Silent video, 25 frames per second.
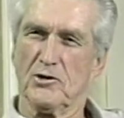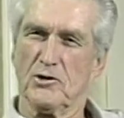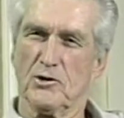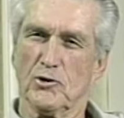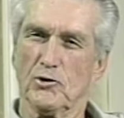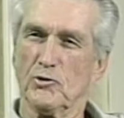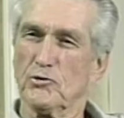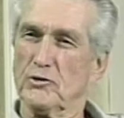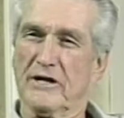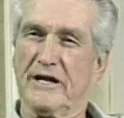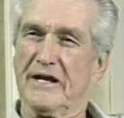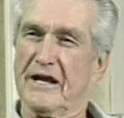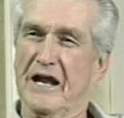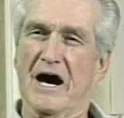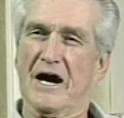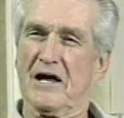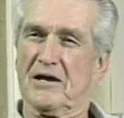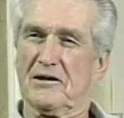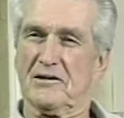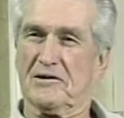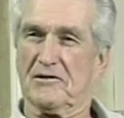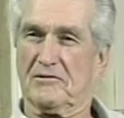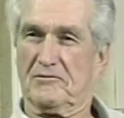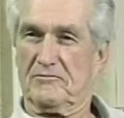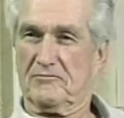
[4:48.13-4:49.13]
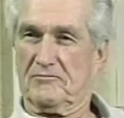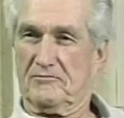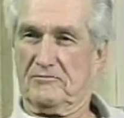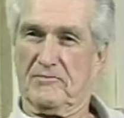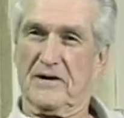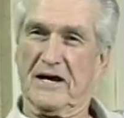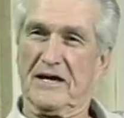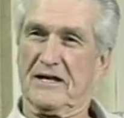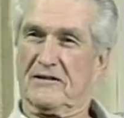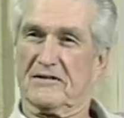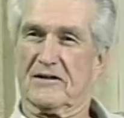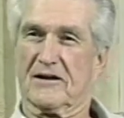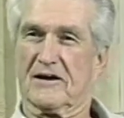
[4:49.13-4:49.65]
who did not
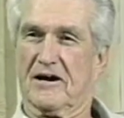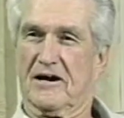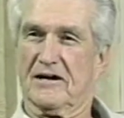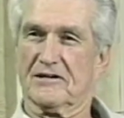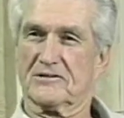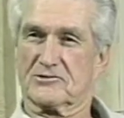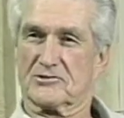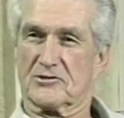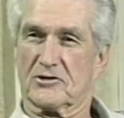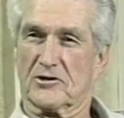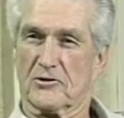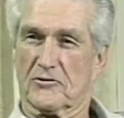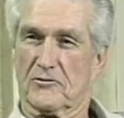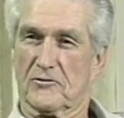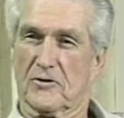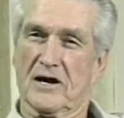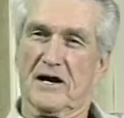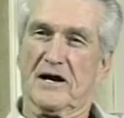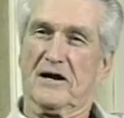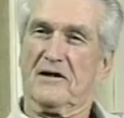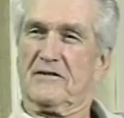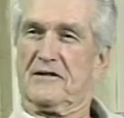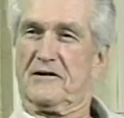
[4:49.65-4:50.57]
make the concert choir.